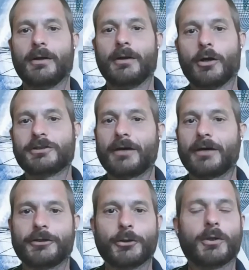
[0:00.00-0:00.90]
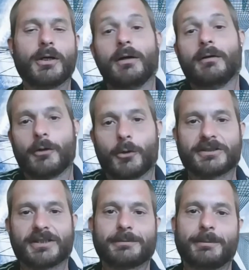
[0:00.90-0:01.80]
goes out the door. Of
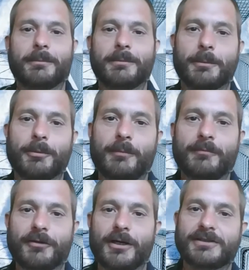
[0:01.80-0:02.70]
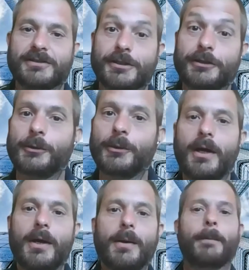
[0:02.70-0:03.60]
course, that's becoming a problem for us too.
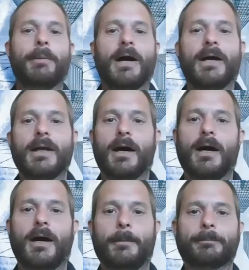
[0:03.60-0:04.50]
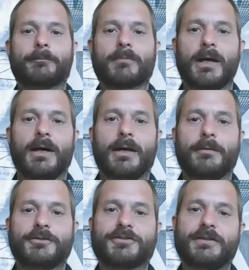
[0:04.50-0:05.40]
But
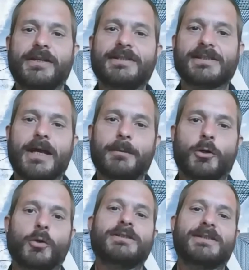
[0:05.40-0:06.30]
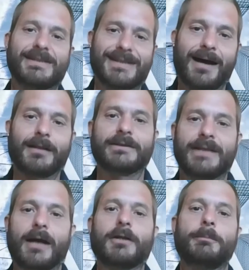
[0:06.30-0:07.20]
these stable coins, these
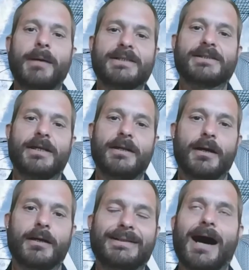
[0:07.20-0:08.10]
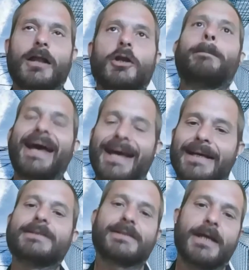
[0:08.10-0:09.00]
dollar
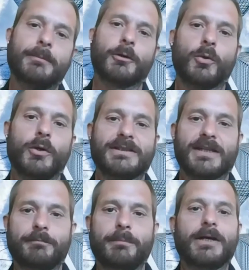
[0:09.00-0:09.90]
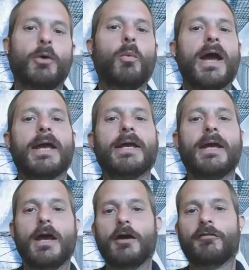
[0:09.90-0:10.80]
pegged stable coins, have been a way
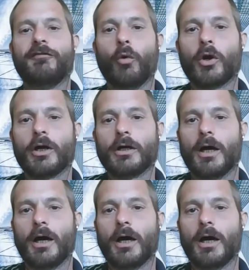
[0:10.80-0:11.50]
for